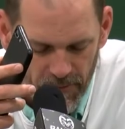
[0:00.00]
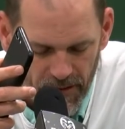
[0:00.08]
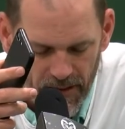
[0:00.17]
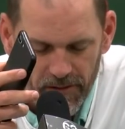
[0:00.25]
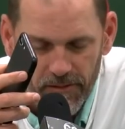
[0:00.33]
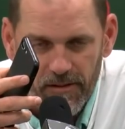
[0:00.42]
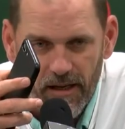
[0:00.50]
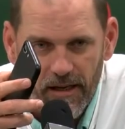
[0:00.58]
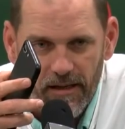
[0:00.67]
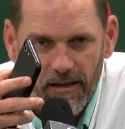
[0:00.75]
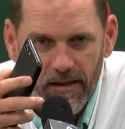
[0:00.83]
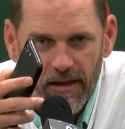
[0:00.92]
But I do
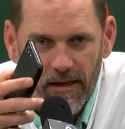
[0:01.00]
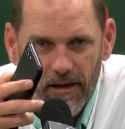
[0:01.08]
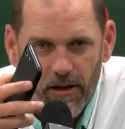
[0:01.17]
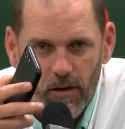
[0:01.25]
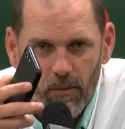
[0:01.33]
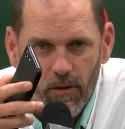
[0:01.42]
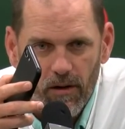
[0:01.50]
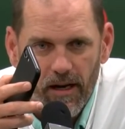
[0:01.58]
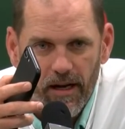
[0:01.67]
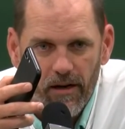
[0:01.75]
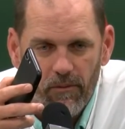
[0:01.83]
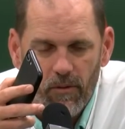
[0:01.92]
think, you know, we're
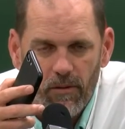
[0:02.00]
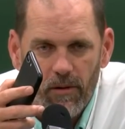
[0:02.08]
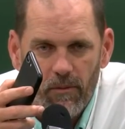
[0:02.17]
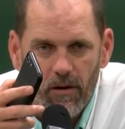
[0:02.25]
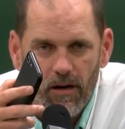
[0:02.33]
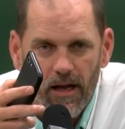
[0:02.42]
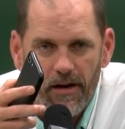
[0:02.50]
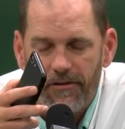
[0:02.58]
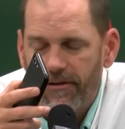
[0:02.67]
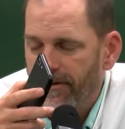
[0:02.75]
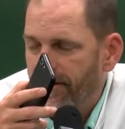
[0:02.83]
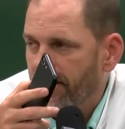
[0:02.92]
ahead of where we were
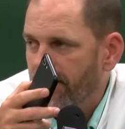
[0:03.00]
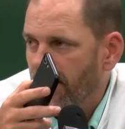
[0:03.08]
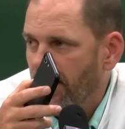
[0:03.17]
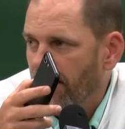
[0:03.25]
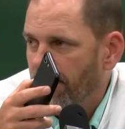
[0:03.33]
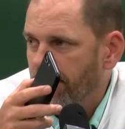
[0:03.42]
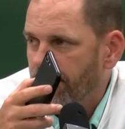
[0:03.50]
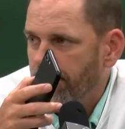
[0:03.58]
last year at this time.